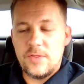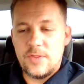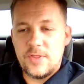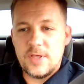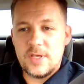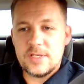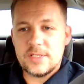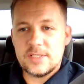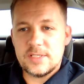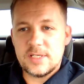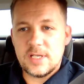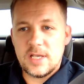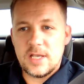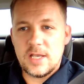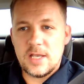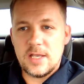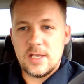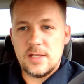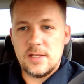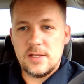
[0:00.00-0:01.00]
this
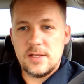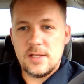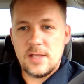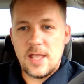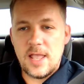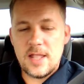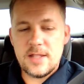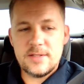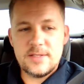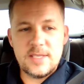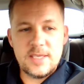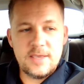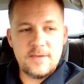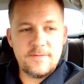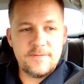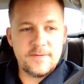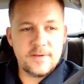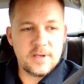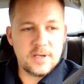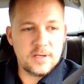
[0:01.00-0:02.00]
uh,
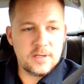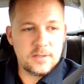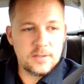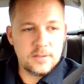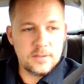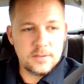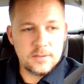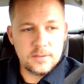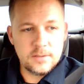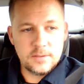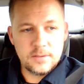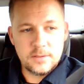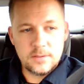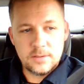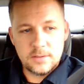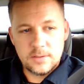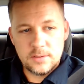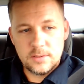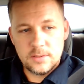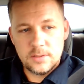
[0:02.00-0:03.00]
Antifa
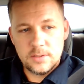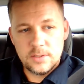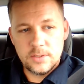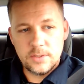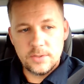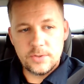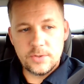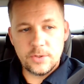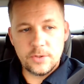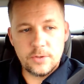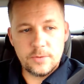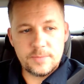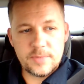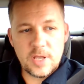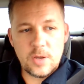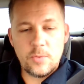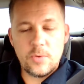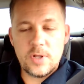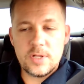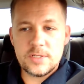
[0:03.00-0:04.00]
group
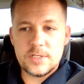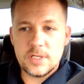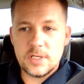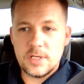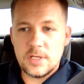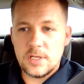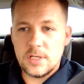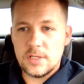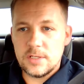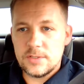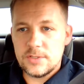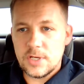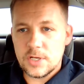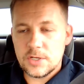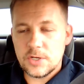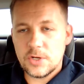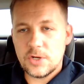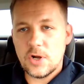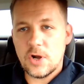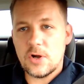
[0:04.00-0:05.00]
that went to
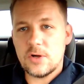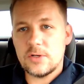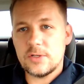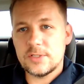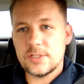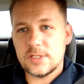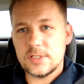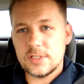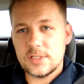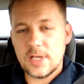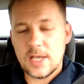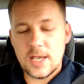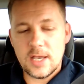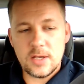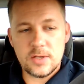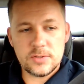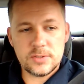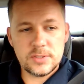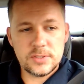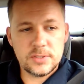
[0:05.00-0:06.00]
Tucker Carlson's
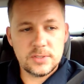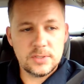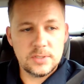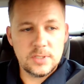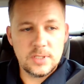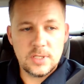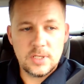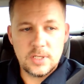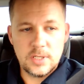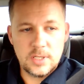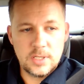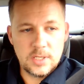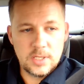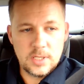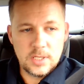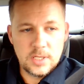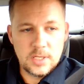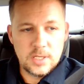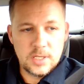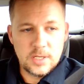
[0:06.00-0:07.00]
house,
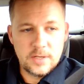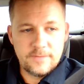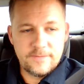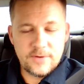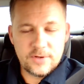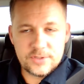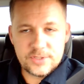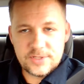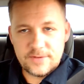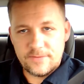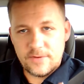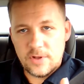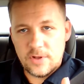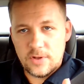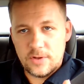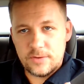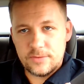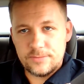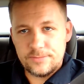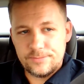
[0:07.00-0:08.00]
first of
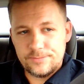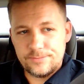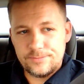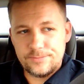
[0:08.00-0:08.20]
all,